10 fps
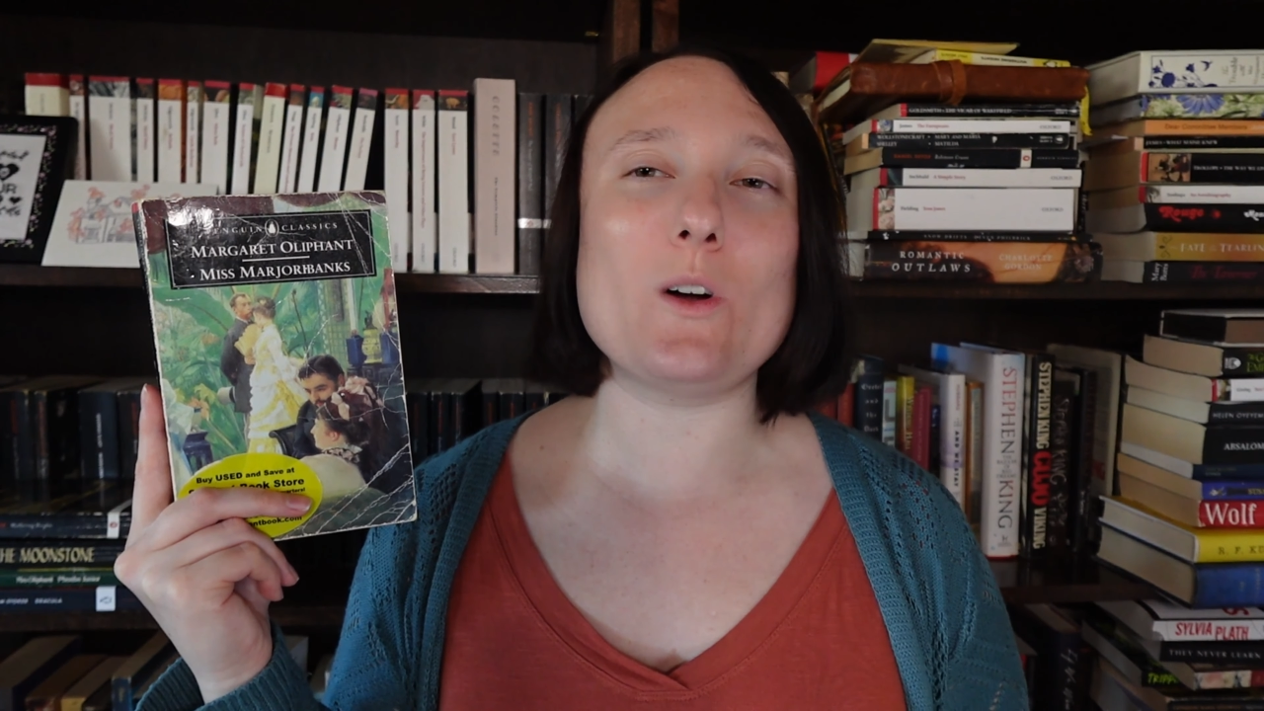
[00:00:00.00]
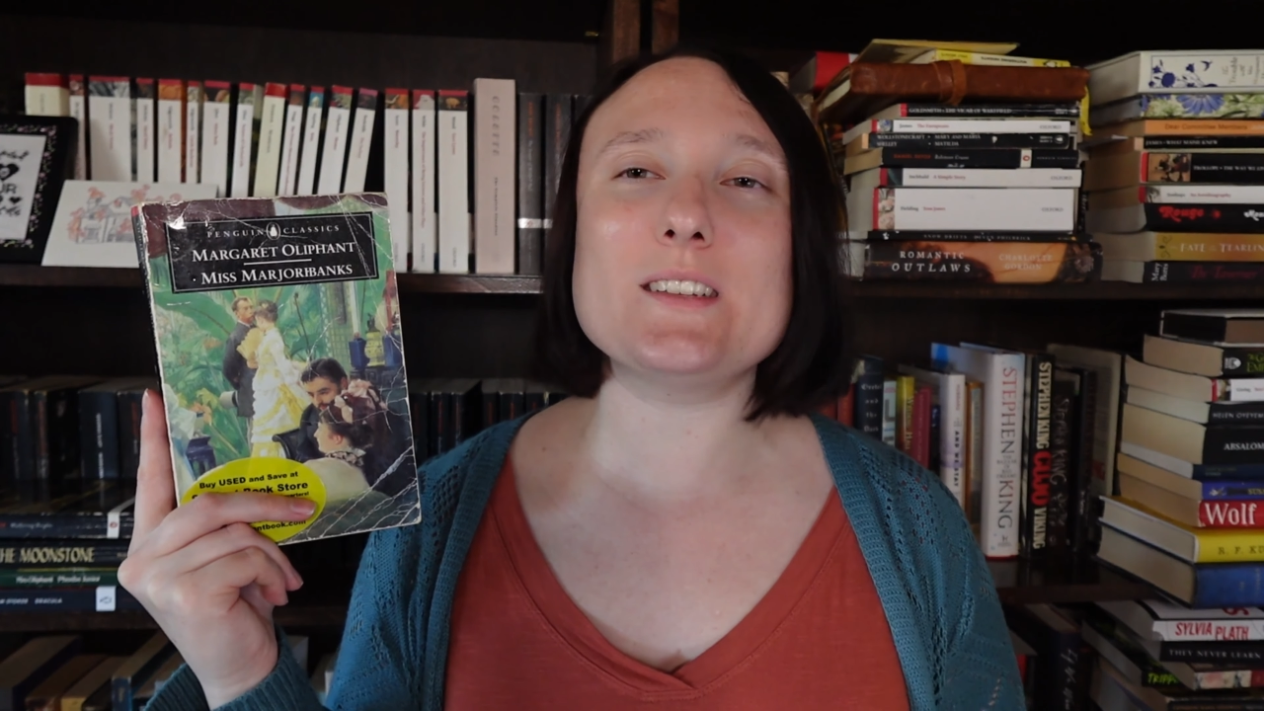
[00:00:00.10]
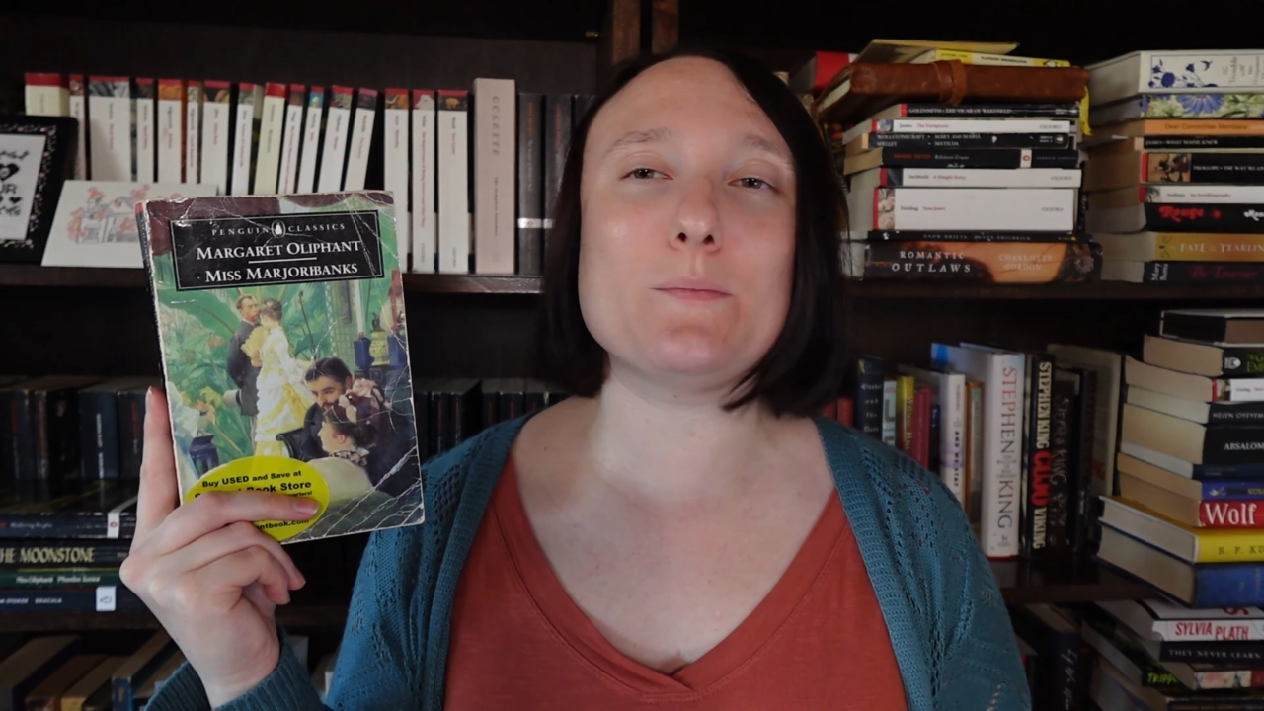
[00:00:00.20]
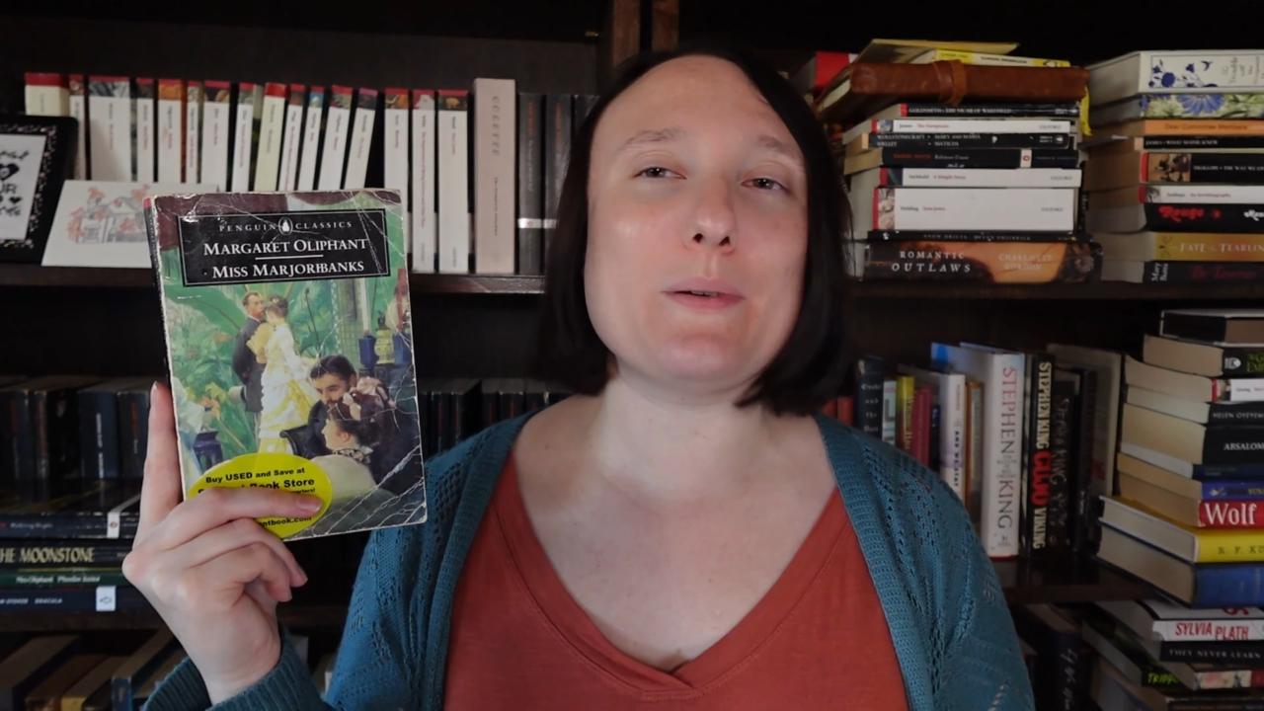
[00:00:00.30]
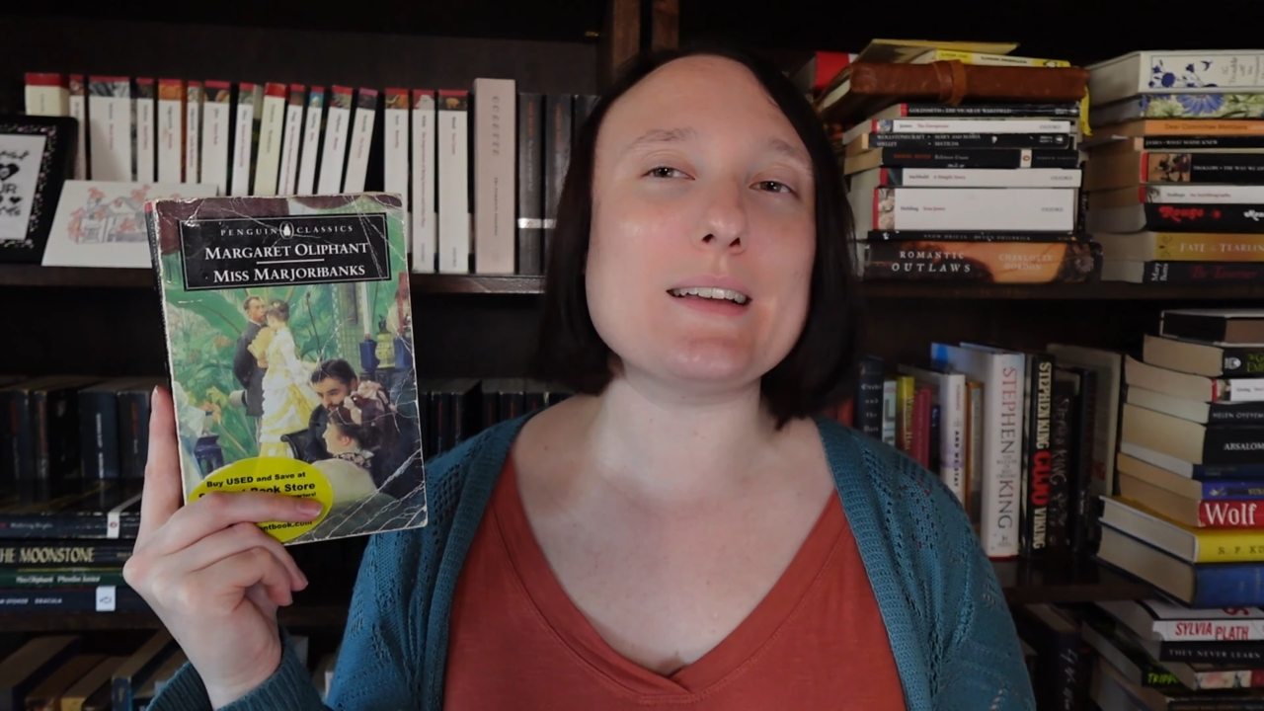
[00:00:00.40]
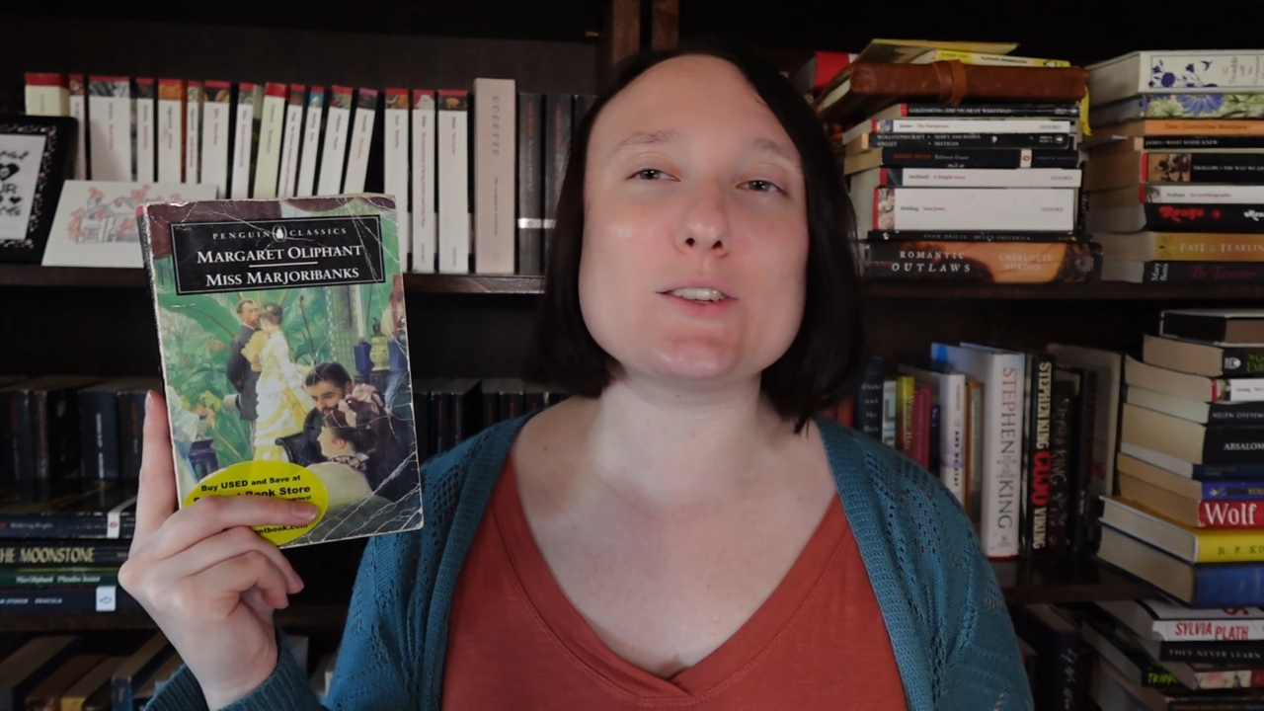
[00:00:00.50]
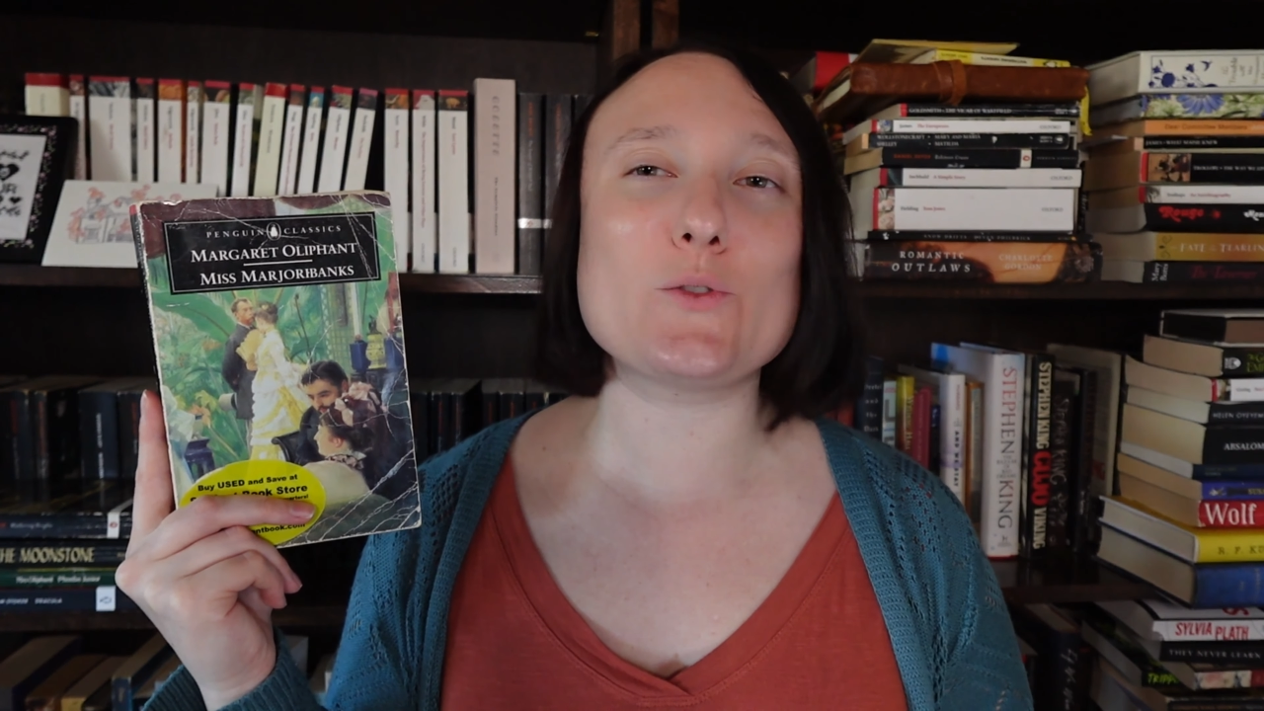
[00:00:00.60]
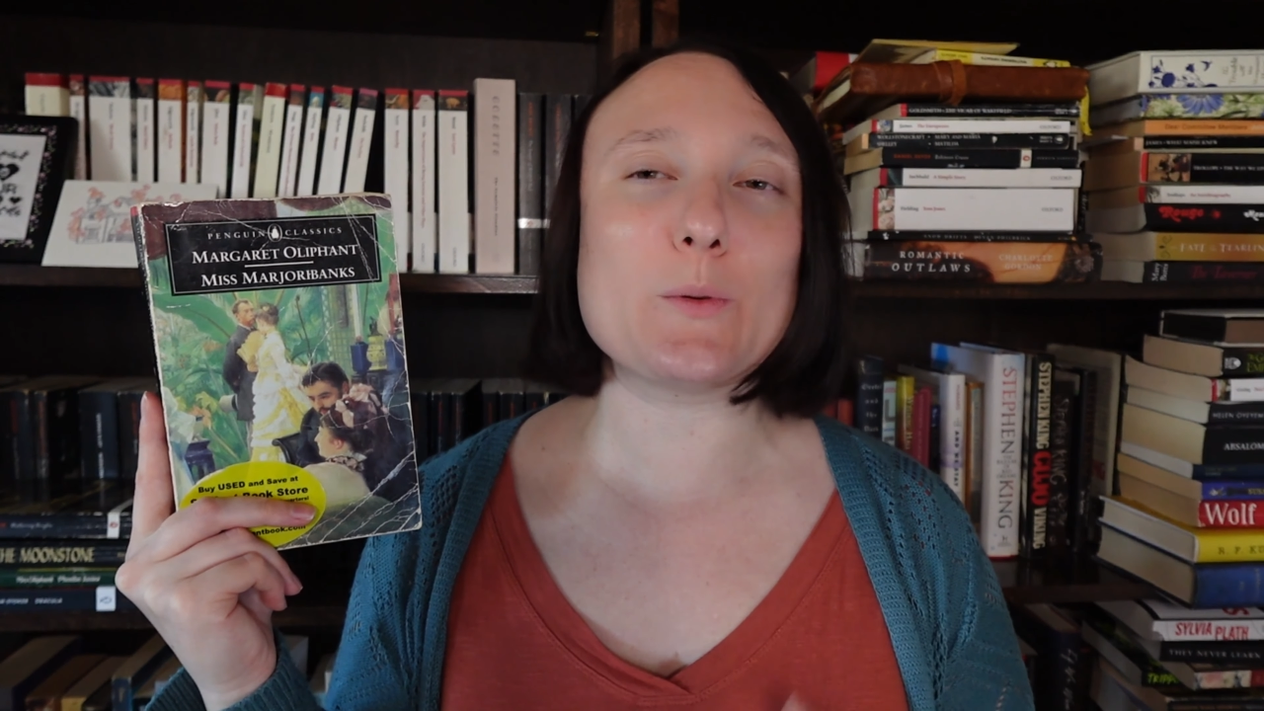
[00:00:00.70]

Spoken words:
what's best